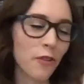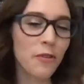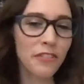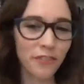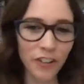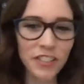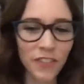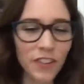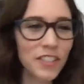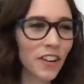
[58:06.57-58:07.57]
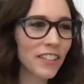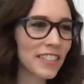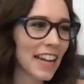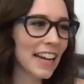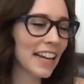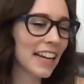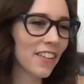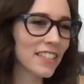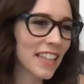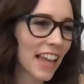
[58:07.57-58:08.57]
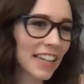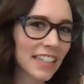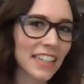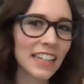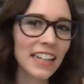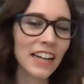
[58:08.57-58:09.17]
when we first started dating, I was like,